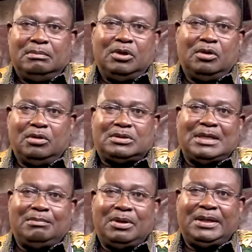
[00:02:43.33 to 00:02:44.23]
You know,
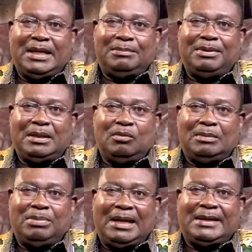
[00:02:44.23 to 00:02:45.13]
somebody had been a
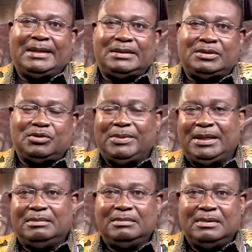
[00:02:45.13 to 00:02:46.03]
wet blanket to me.
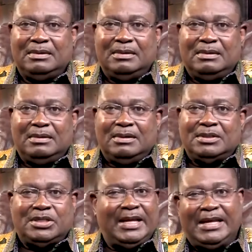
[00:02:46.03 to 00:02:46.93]

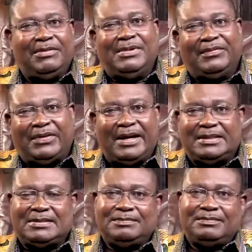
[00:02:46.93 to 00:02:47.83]
She didn't give me a
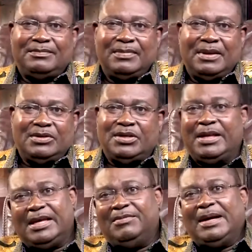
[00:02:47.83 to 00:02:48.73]
fight. She
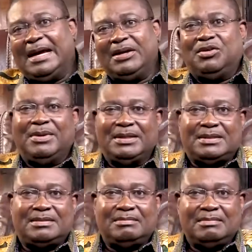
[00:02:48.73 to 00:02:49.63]
didn't give me an
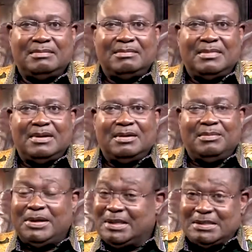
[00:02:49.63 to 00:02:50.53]
argument.
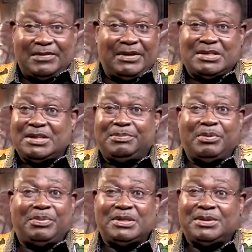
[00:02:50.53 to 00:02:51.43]
But there's a very simple
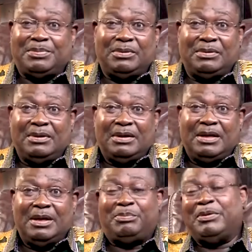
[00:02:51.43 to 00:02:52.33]
principle
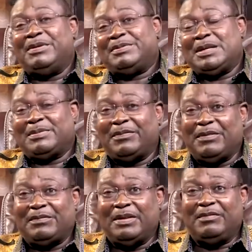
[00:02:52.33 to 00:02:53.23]
in Proverbs chapter
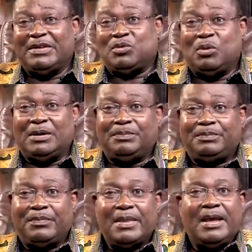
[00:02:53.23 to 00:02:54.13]
15, verse 1.
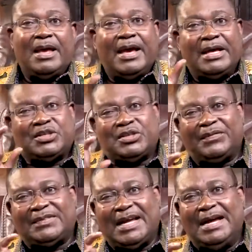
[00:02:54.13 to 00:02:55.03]
A
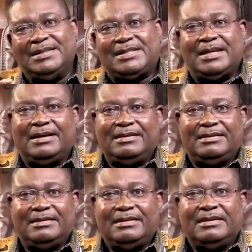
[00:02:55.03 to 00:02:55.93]
soft answer
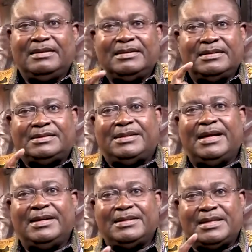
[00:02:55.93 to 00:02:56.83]

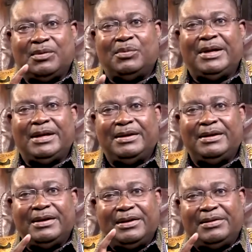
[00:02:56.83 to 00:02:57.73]
turns away
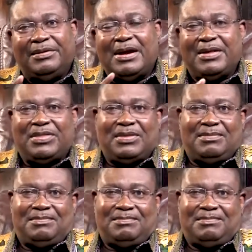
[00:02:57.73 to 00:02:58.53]
wrath.